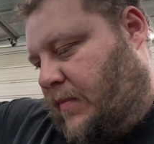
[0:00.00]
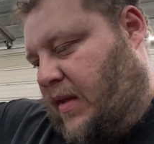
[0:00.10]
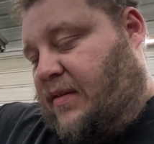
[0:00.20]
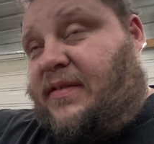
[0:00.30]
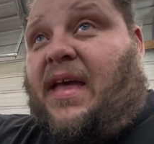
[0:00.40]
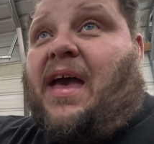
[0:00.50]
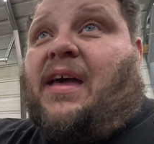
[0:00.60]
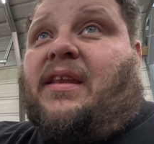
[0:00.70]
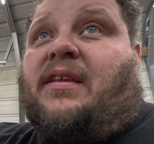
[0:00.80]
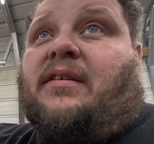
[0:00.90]
His
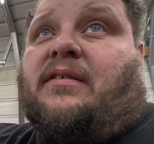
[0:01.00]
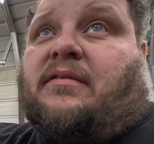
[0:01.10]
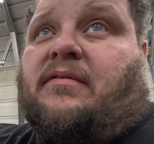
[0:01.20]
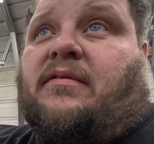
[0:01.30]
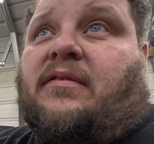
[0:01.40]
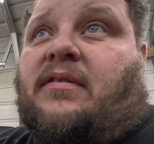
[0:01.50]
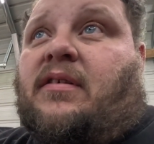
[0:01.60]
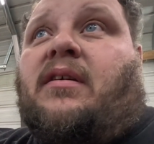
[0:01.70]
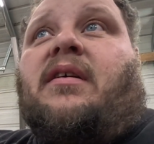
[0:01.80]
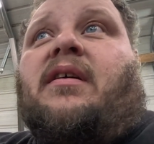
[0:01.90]
dad
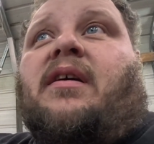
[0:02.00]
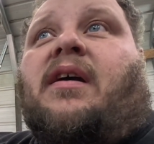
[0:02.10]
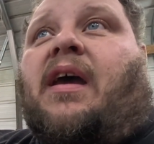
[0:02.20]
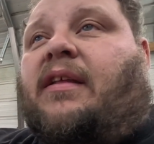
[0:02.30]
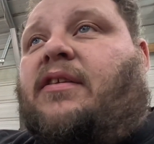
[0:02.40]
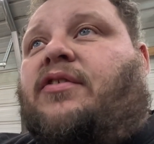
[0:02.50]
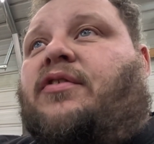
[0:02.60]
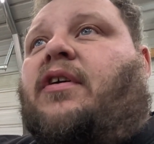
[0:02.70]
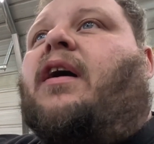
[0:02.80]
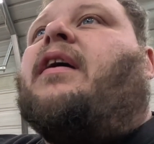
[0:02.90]
had this
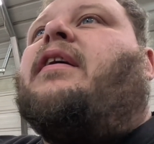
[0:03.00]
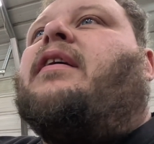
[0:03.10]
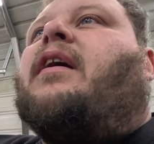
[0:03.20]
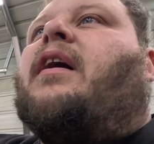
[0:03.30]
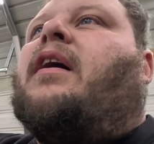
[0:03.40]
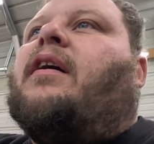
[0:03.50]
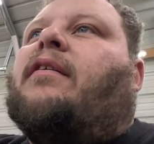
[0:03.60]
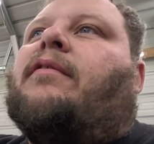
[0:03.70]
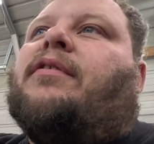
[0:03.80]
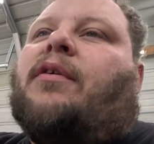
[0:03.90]
truck,
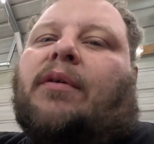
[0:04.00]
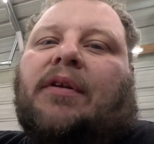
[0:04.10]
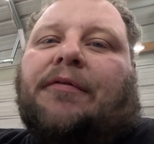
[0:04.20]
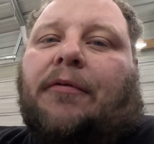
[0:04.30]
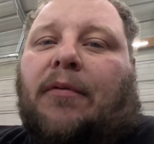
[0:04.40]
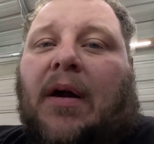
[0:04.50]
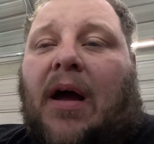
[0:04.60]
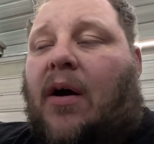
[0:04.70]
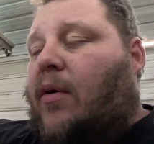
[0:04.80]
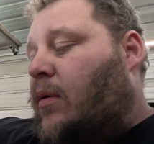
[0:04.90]
was going a different
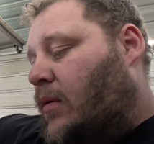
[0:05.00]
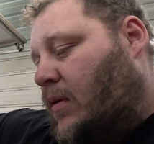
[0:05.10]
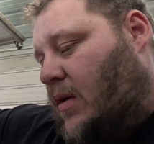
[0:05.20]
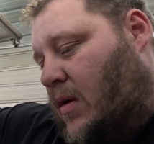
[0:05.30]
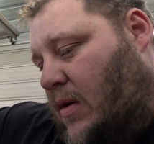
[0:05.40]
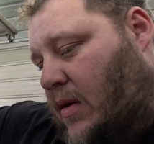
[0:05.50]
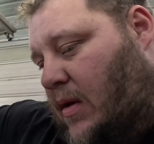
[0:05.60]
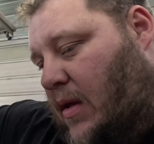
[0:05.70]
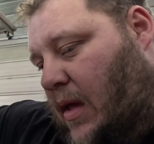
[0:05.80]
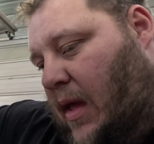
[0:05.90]
route,
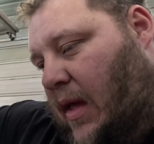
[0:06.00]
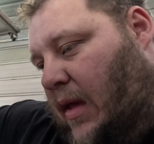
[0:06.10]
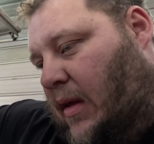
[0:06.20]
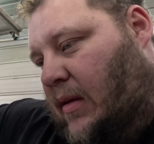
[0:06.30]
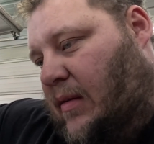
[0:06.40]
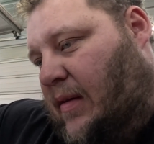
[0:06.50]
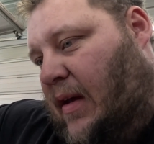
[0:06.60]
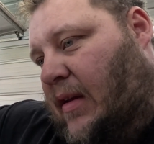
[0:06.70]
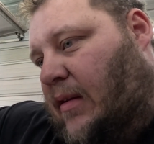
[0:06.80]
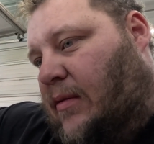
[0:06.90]
and
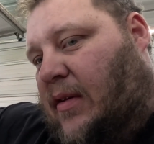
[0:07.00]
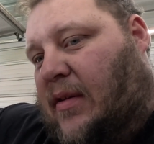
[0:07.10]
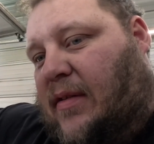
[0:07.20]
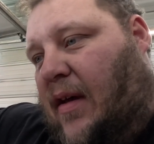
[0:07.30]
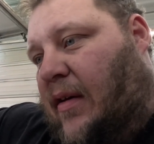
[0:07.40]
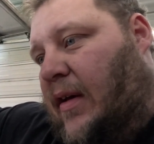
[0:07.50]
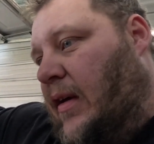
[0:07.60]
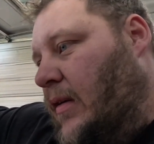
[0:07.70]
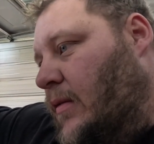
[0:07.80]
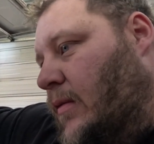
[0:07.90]
decided he was going to
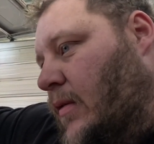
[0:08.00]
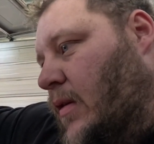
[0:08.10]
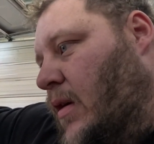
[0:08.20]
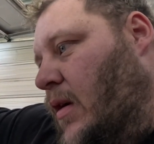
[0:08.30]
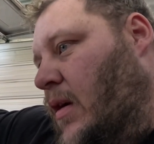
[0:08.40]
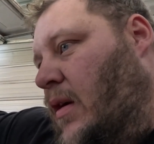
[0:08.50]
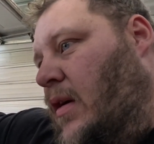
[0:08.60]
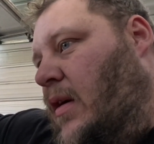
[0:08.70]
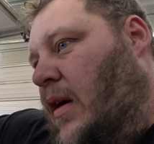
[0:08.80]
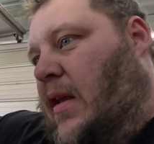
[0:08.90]
sell it,
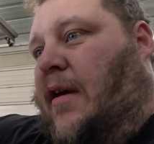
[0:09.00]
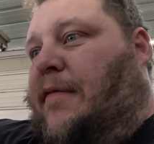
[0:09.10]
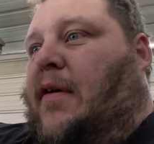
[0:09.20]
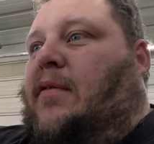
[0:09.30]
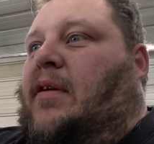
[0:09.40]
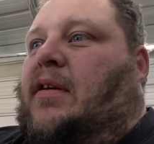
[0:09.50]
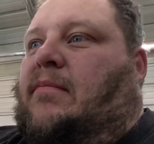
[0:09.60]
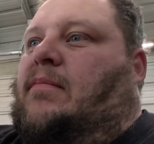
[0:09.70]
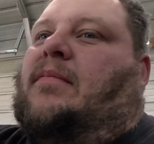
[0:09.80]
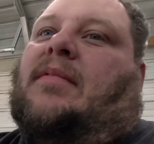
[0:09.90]
and I found it,
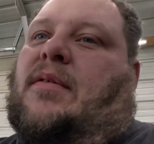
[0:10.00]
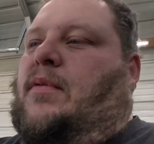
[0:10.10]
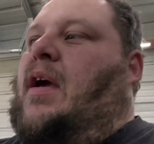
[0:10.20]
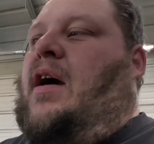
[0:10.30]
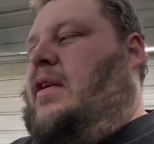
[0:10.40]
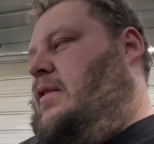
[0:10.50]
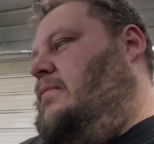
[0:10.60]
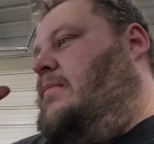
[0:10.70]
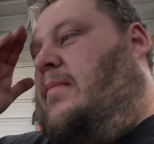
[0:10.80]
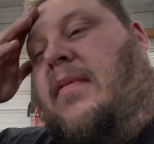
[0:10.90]
and we got it,
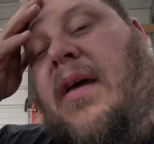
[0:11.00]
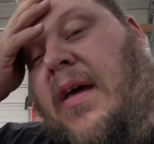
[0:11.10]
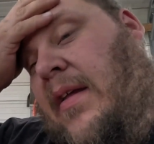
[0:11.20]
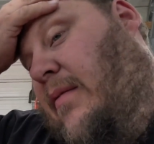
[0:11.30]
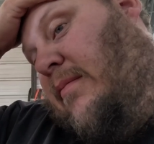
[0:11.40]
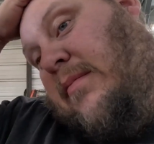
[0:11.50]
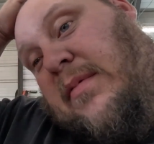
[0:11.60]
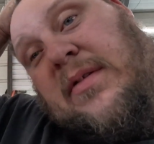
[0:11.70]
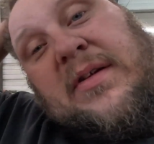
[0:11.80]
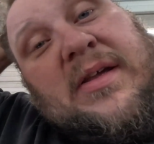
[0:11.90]
and
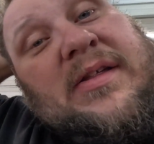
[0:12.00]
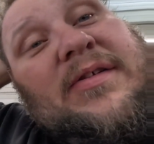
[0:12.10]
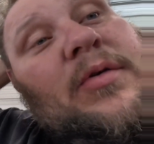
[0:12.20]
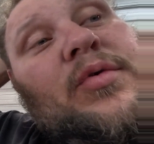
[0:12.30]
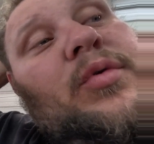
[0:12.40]
it's so